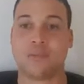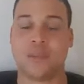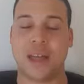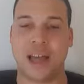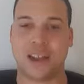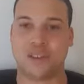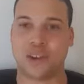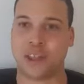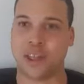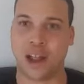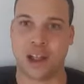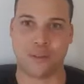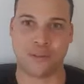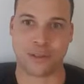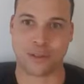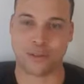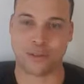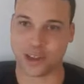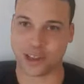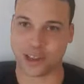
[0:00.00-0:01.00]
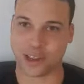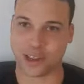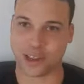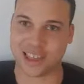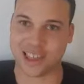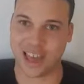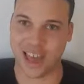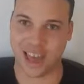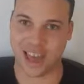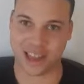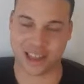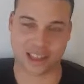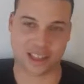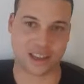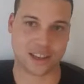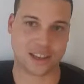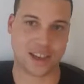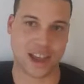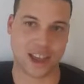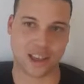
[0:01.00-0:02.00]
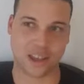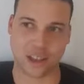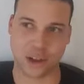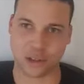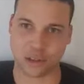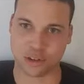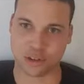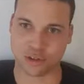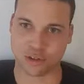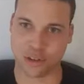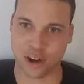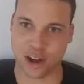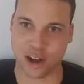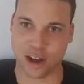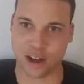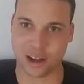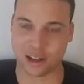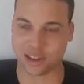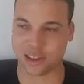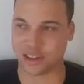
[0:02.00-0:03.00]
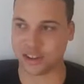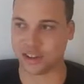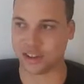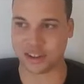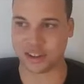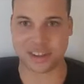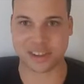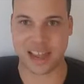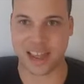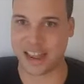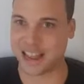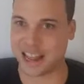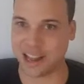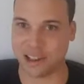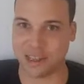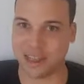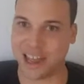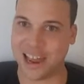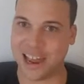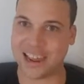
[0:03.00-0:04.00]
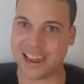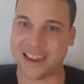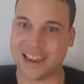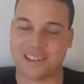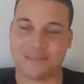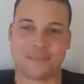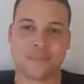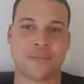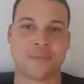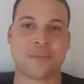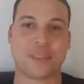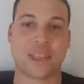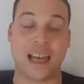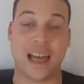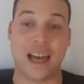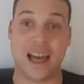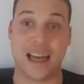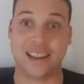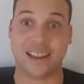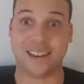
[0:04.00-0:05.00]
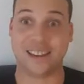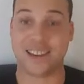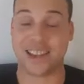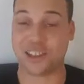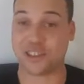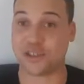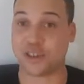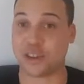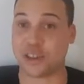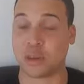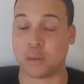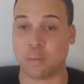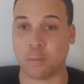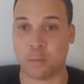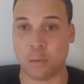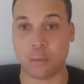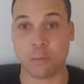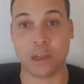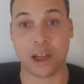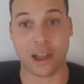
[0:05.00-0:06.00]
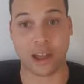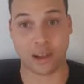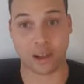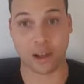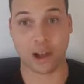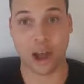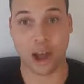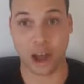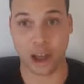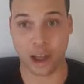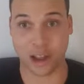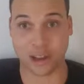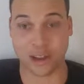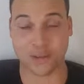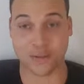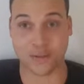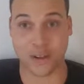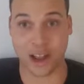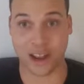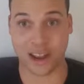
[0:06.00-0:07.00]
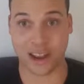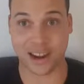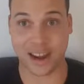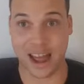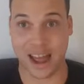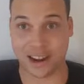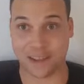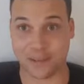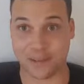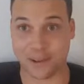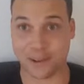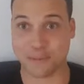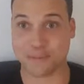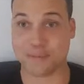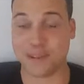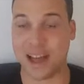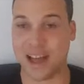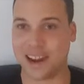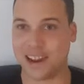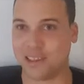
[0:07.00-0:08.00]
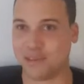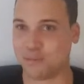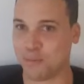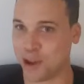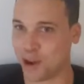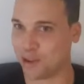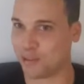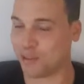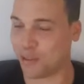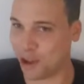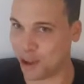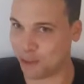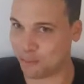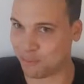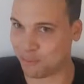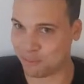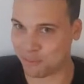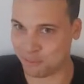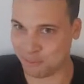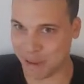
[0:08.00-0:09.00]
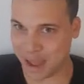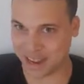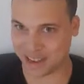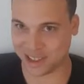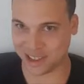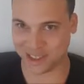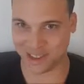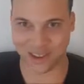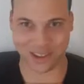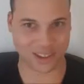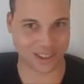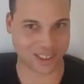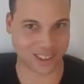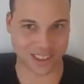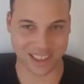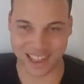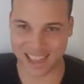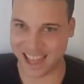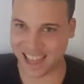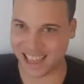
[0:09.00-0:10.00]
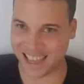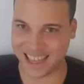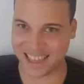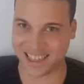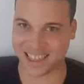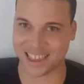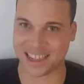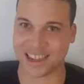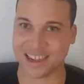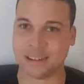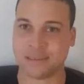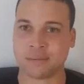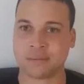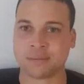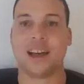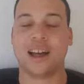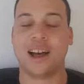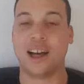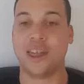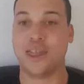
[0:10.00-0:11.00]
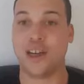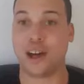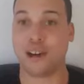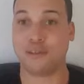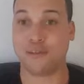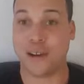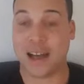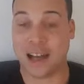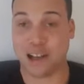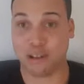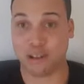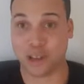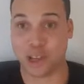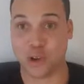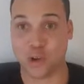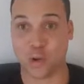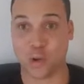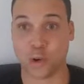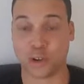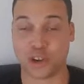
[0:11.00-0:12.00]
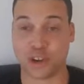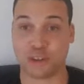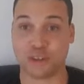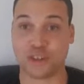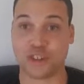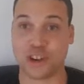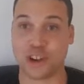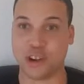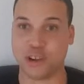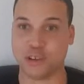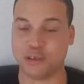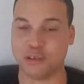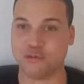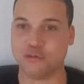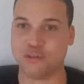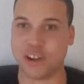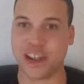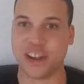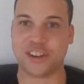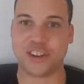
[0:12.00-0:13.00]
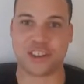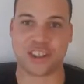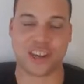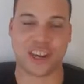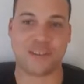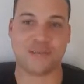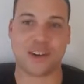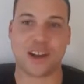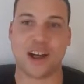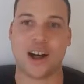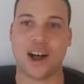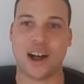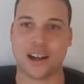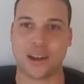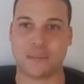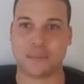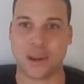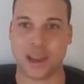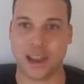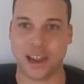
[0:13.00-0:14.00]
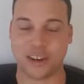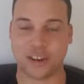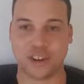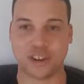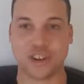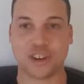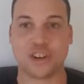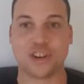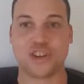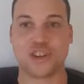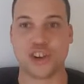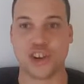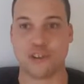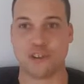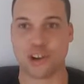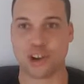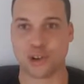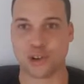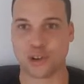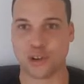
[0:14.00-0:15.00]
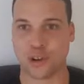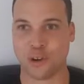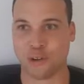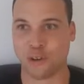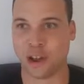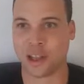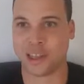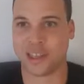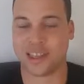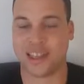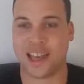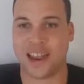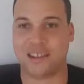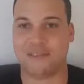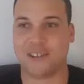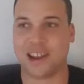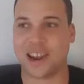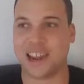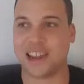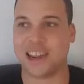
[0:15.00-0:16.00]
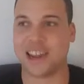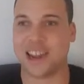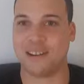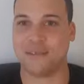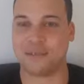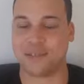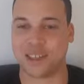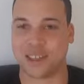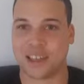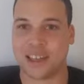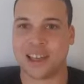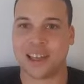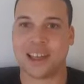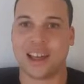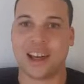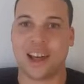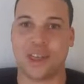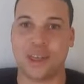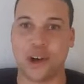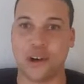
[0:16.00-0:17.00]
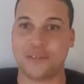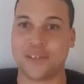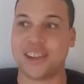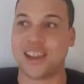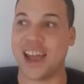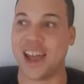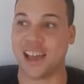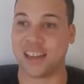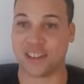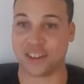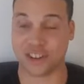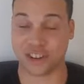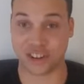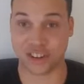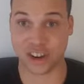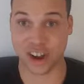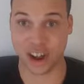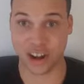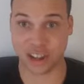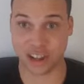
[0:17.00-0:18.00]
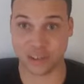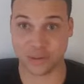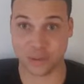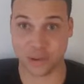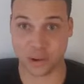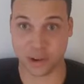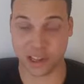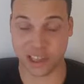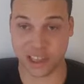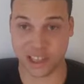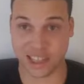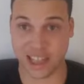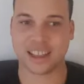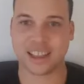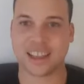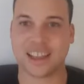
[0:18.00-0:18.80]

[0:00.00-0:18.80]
that she loves fucking sex and taking loads of drugs and just staying out late. And it's just like her defiant anthem, and it's one of her better songs easily. I love how the auto tune reaches an even higher pitch during the chorus, and it really gives a lot of texture to Charli's voice